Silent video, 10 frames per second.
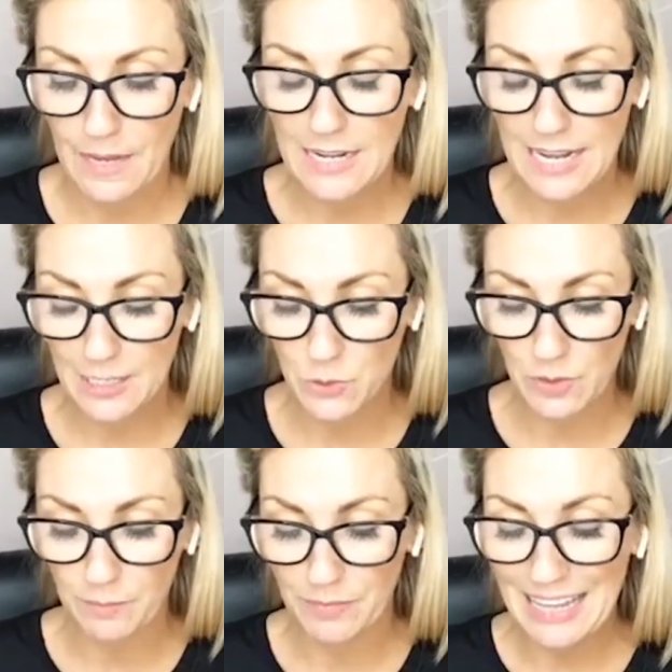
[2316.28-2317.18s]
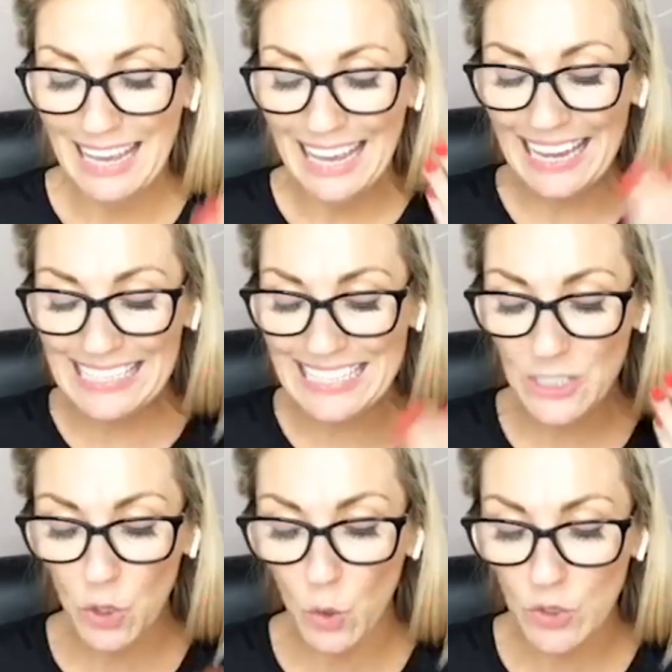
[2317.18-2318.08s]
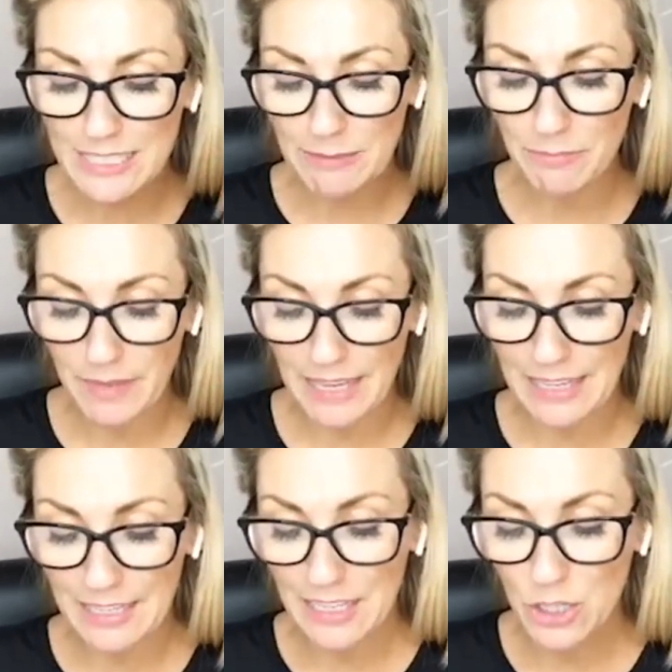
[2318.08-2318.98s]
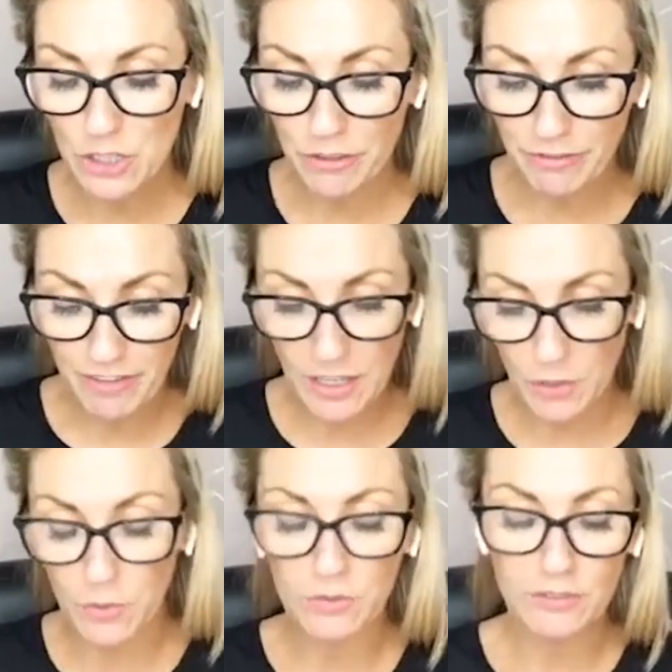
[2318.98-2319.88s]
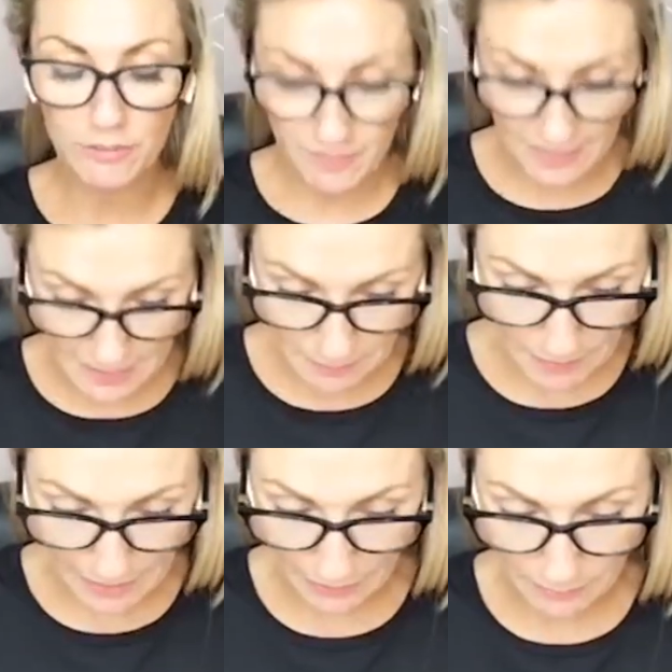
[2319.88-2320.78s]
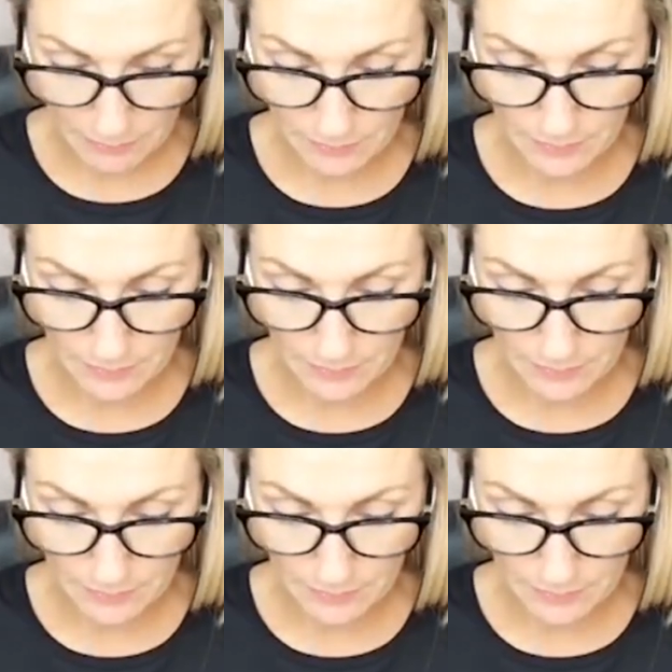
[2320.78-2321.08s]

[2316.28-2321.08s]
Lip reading: Next one. It is causing me to feel, fill in the blank.